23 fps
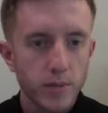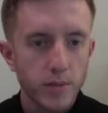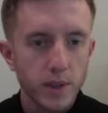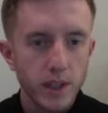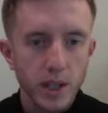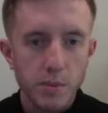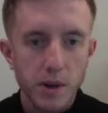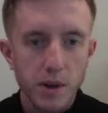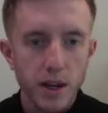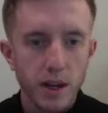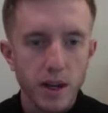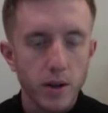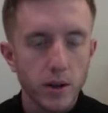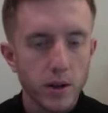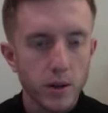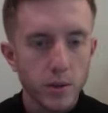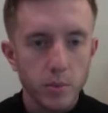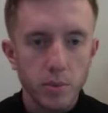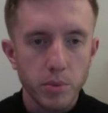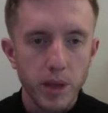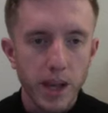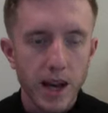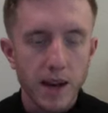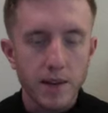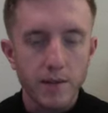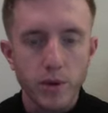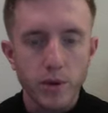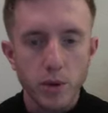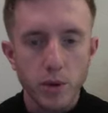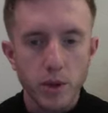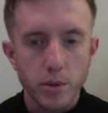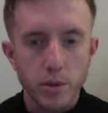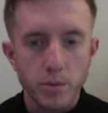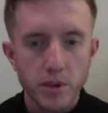email
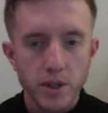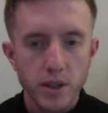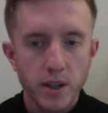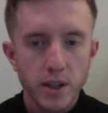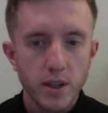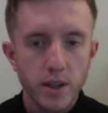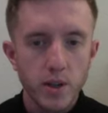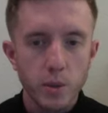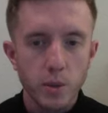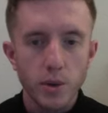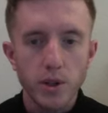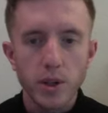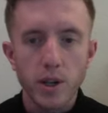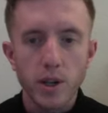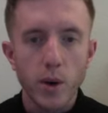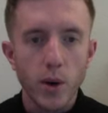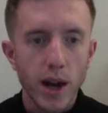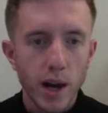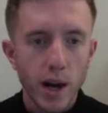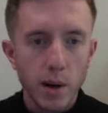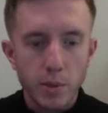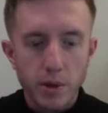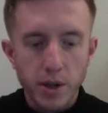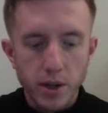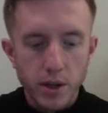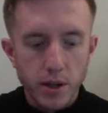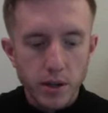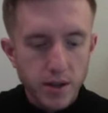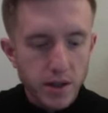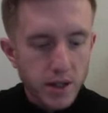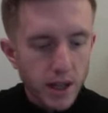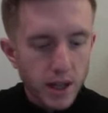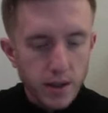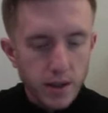platforms, so we know how many are
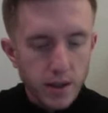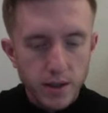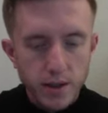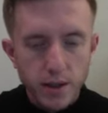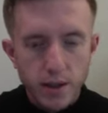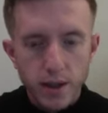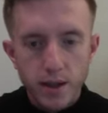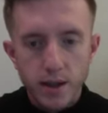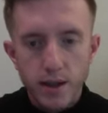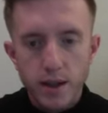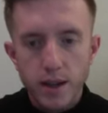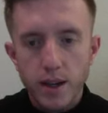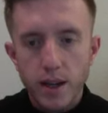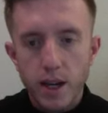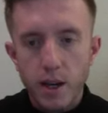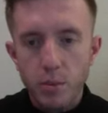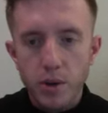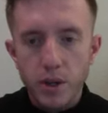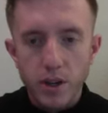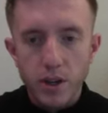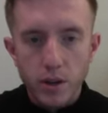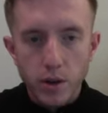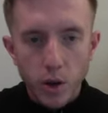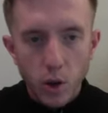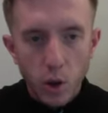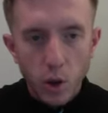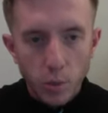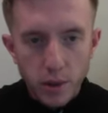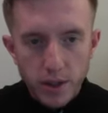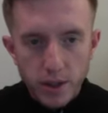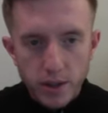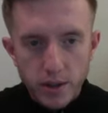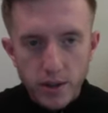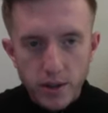sent, how many are
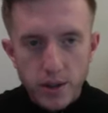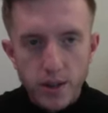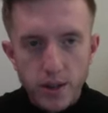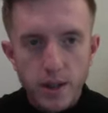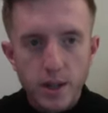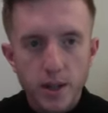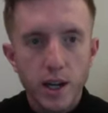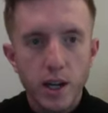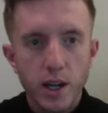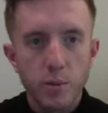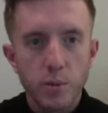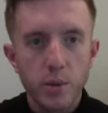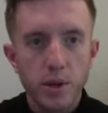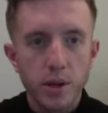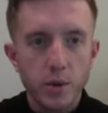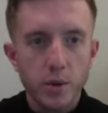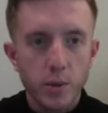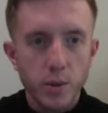opened, how many are